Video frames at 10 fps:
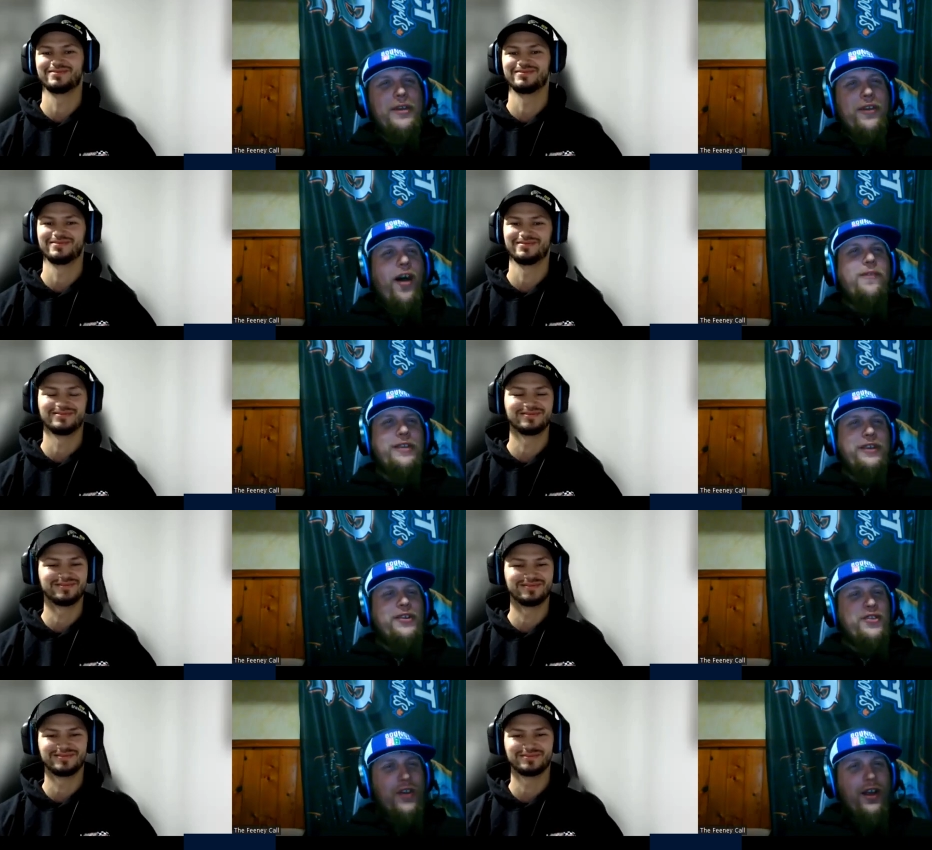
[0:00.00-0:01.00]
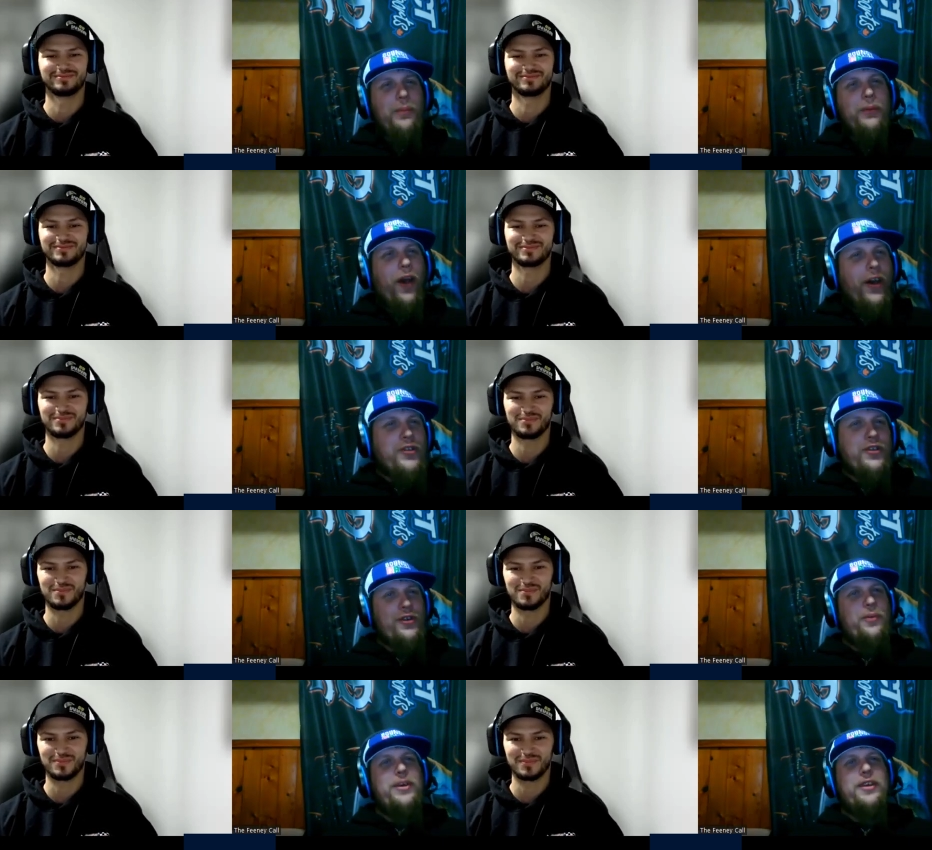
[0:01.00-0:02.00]
Speaker 1: be confident. You're gonna stock up because you're
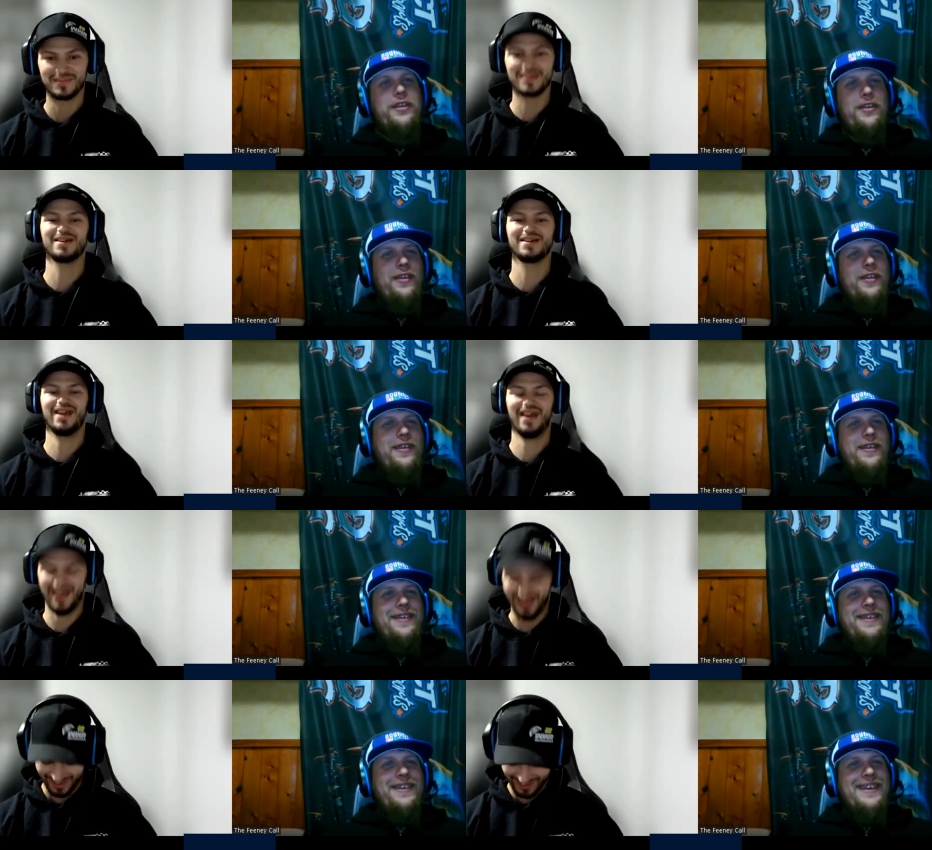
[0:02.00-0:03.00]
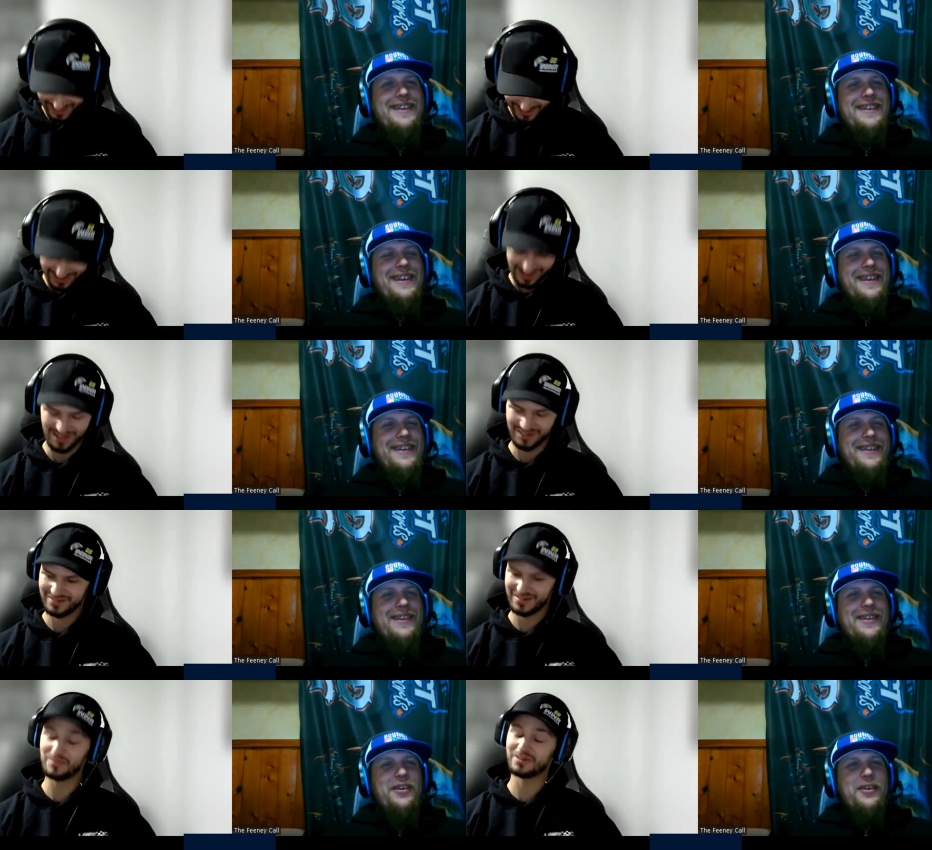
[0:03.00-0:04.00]
gonna win. yeah.
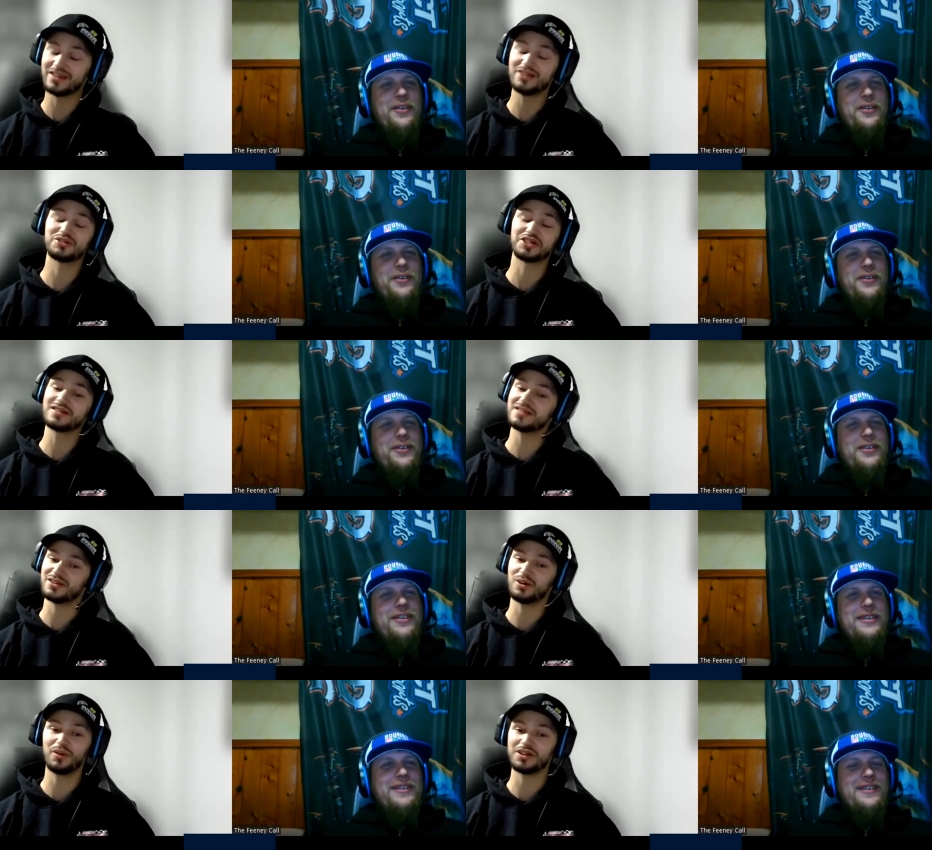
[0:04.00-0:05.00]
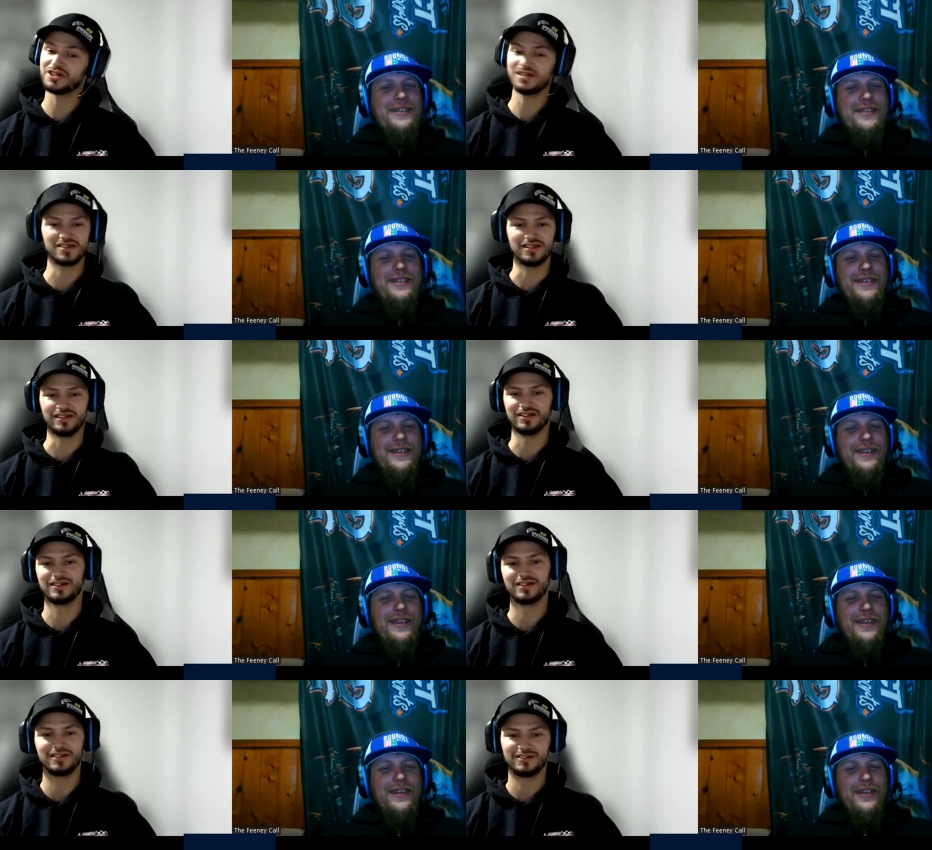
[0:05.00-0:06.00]
yeah, but then you jinx it. You don't want to jinx it.
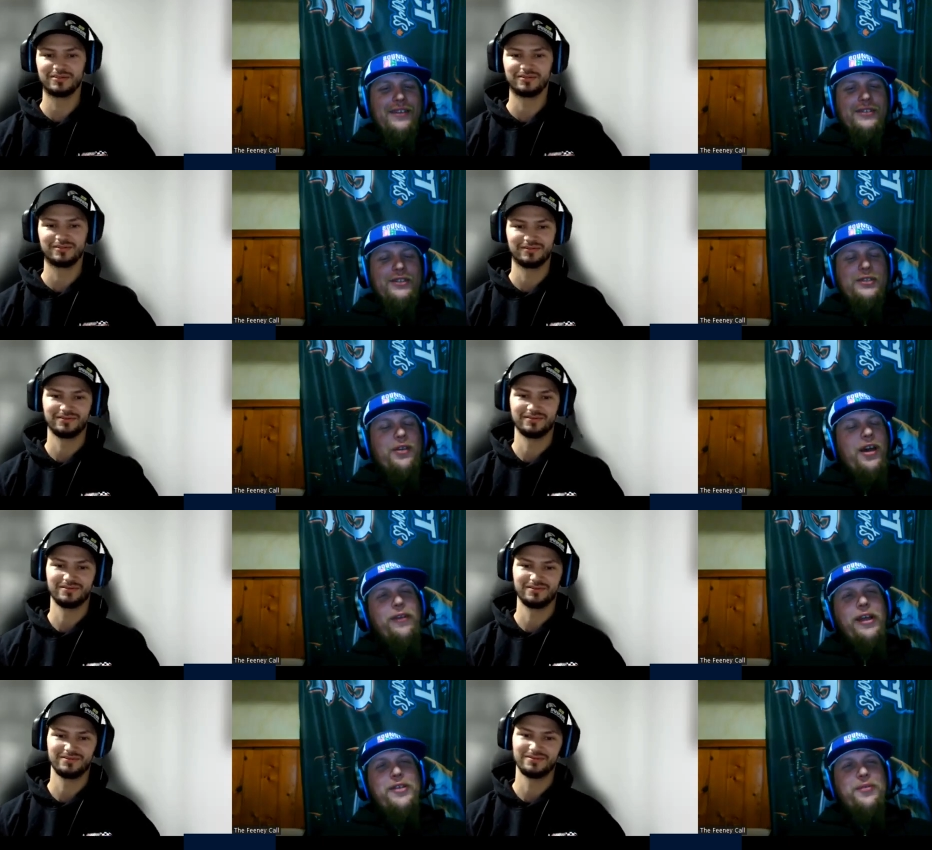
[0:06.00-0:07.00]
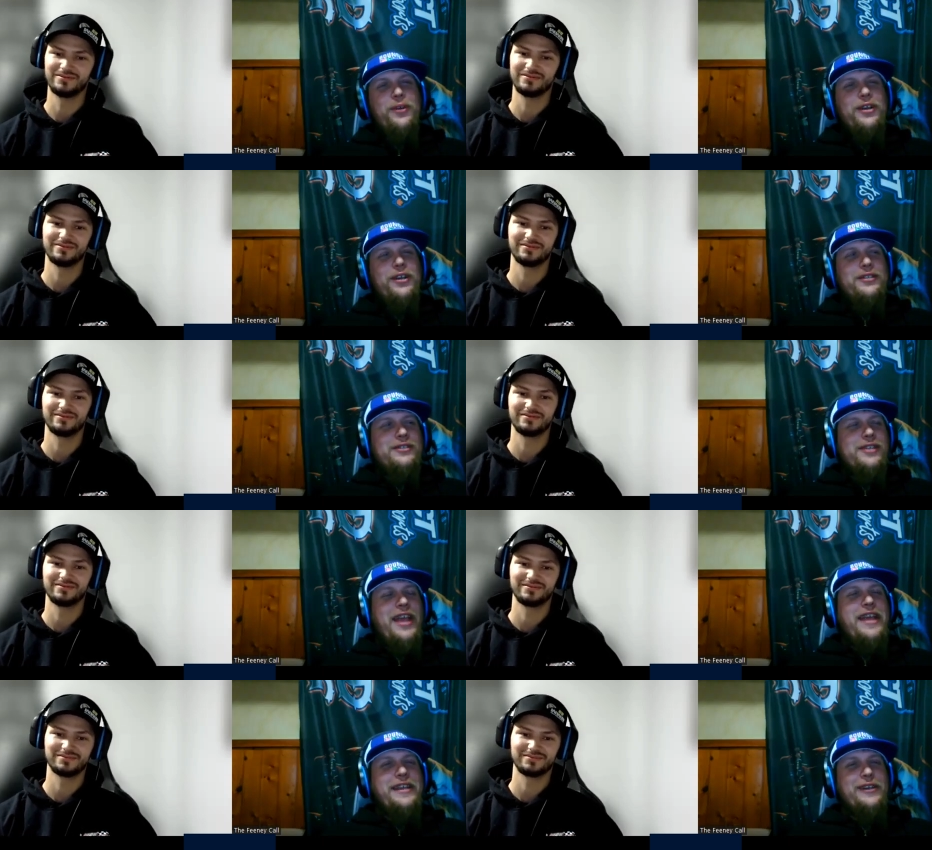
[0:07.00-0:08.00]
Dude, I raced for
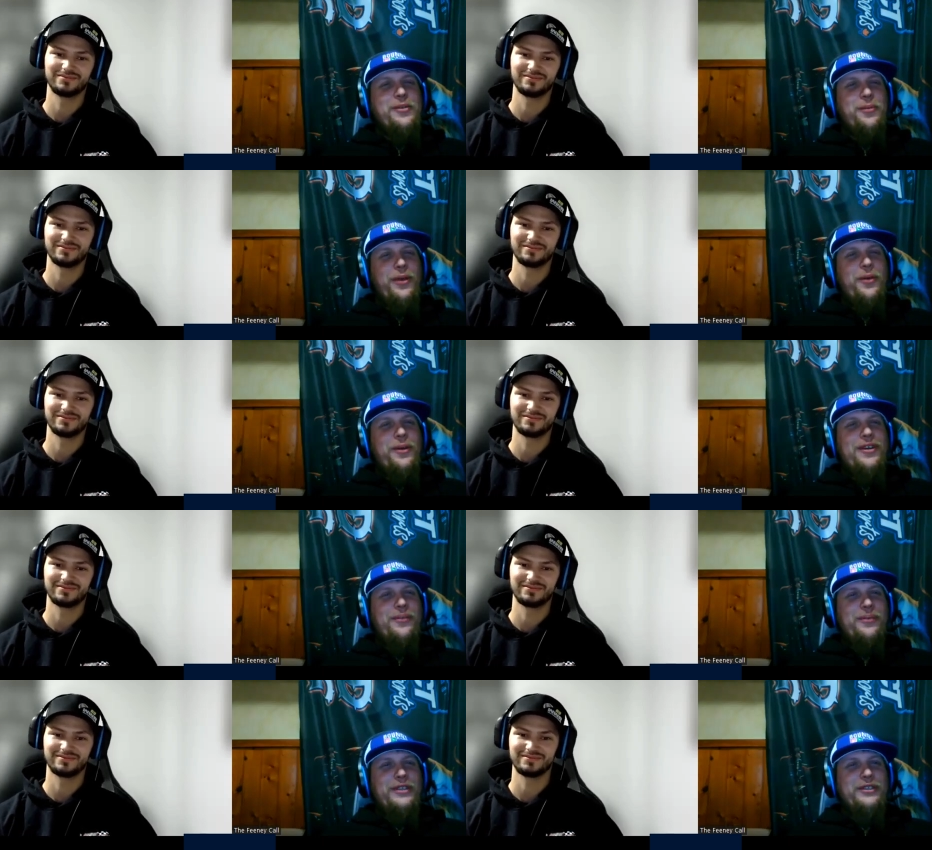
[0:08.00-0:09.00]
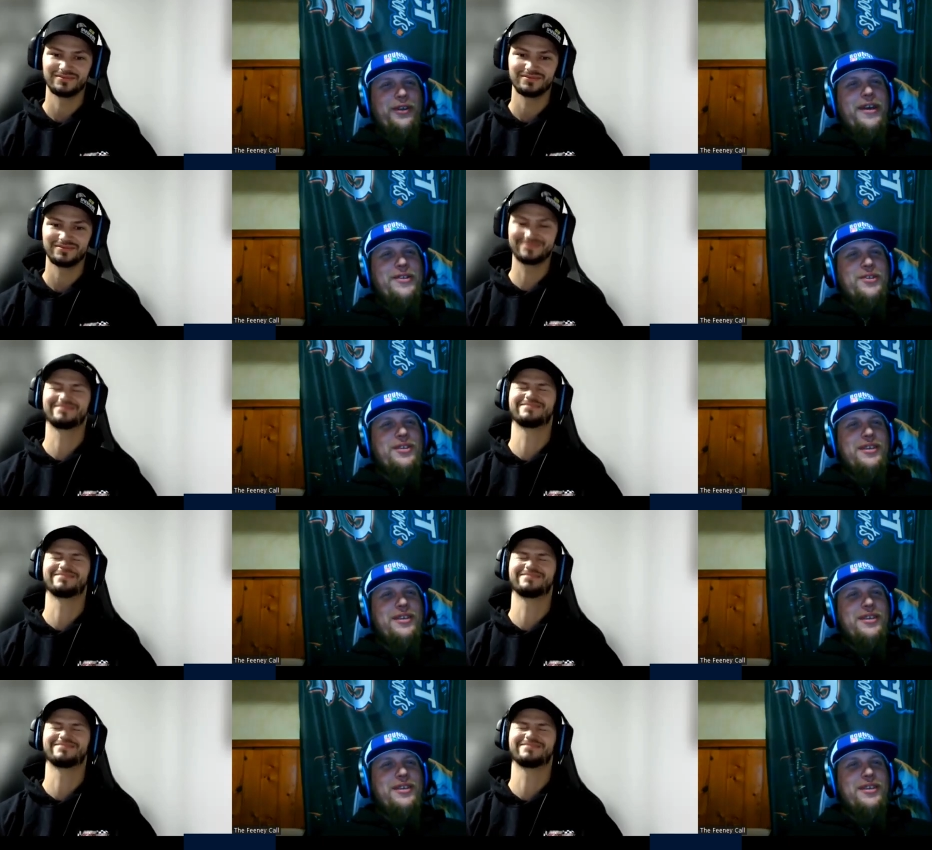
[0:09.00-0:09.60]
eight years without winning a feature race.